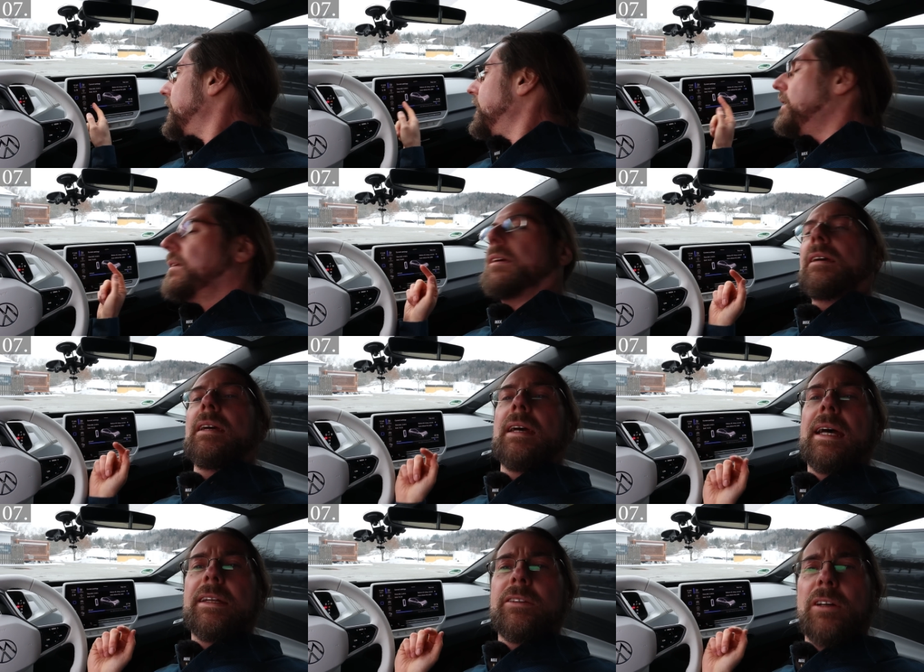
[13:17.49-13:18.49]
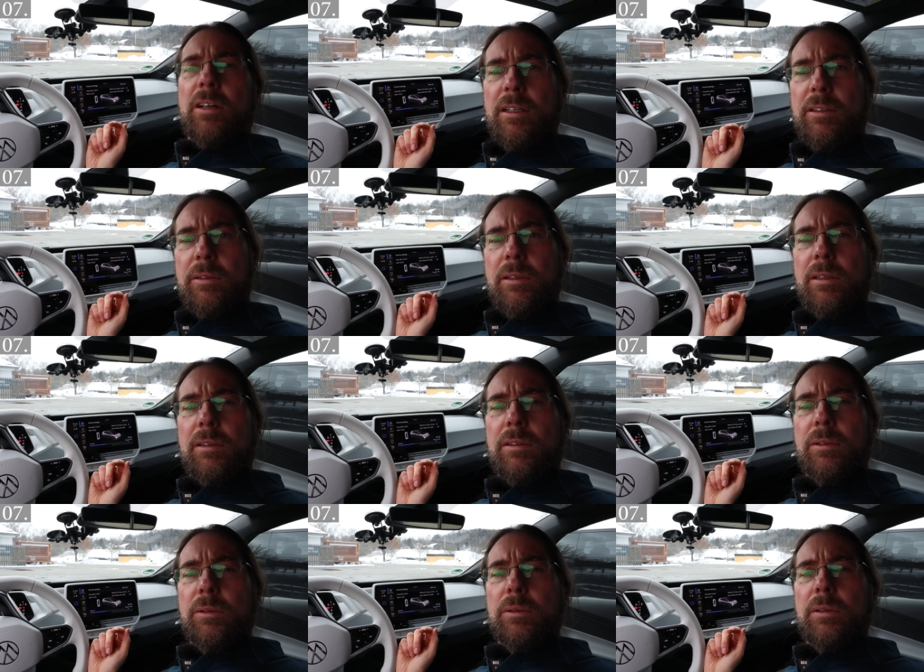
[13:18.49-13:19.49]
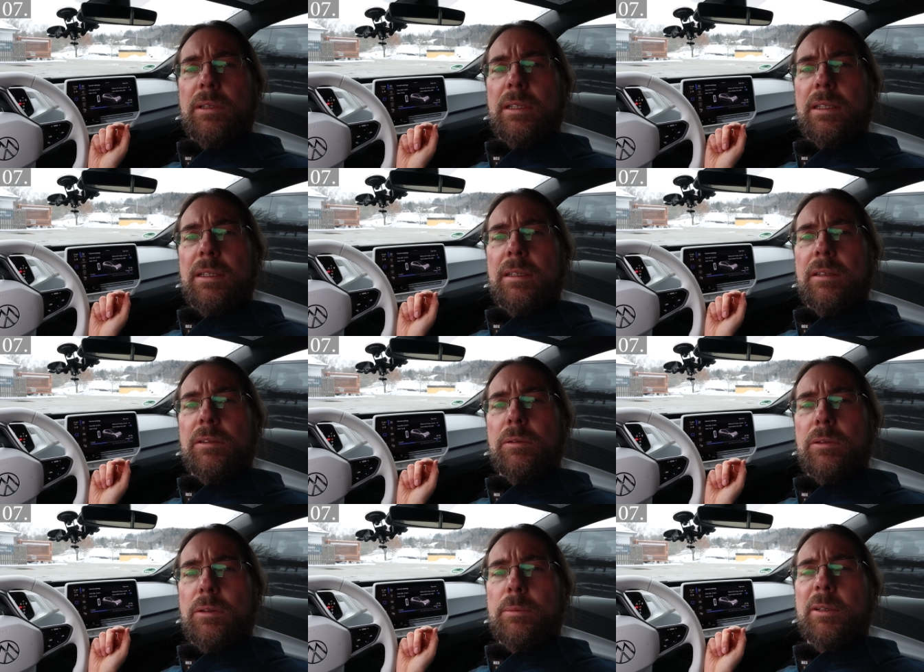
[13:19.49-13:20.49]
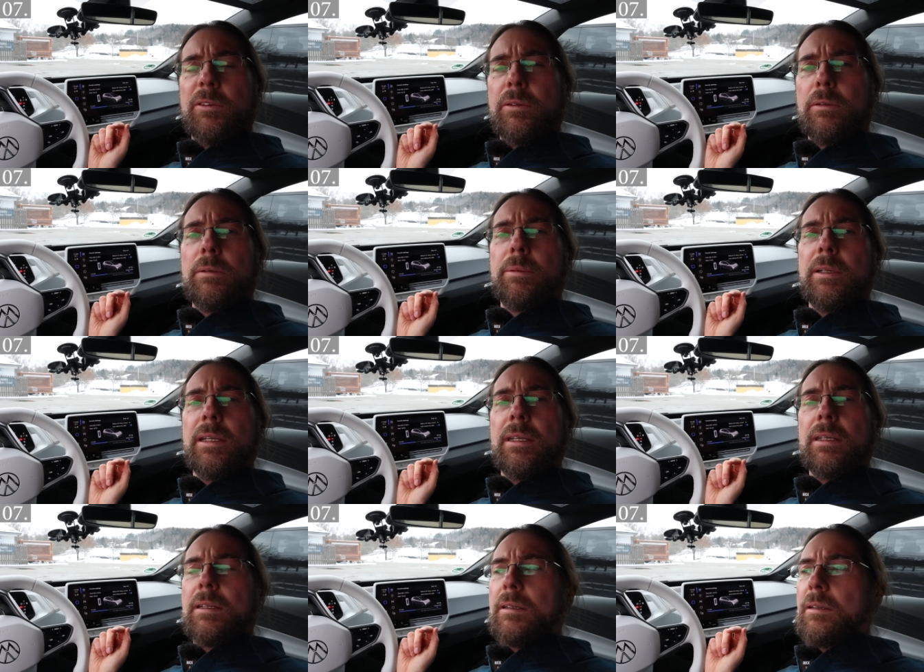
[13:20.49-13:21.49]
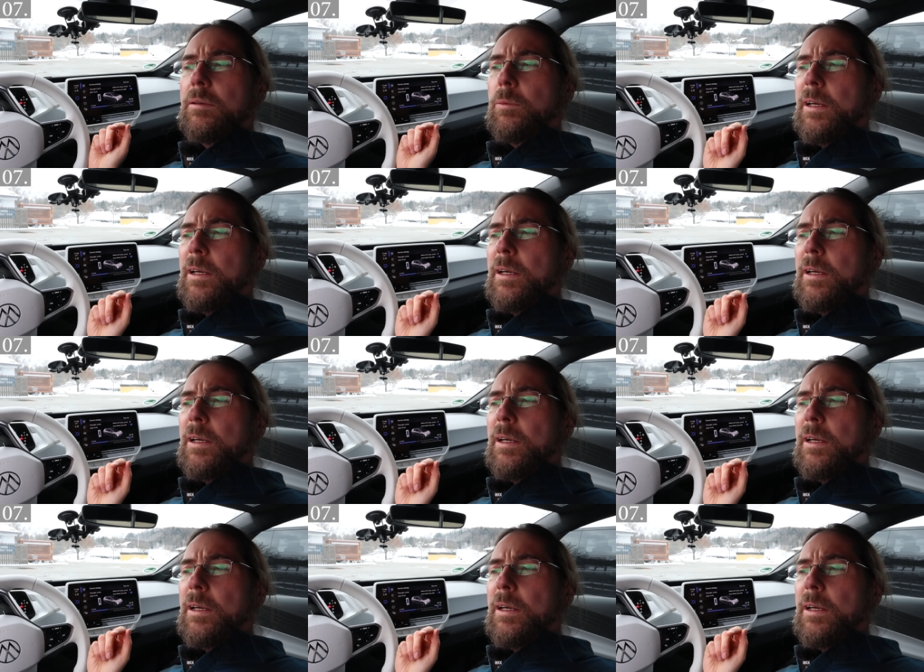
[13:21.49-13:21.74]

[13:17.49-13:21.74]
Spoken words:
And I talked to Thomas Ulbrich,